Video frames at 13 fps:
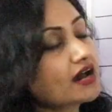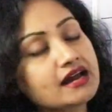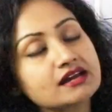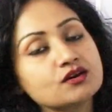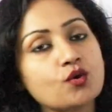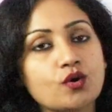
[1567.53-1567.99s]

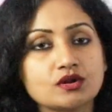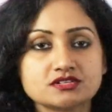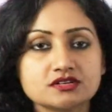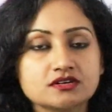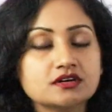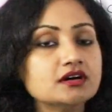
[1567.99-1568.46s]
I
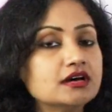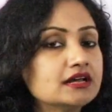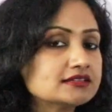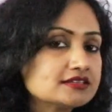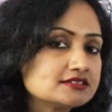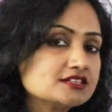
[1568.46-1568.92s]
called her.
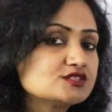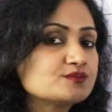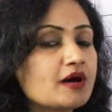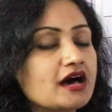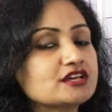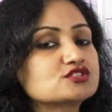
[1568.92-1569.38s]
This is
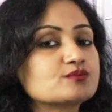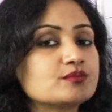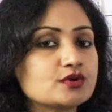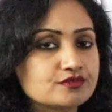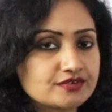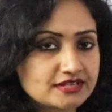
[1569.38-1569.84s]
past
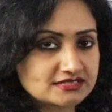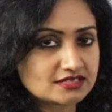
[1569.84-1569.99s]
perfect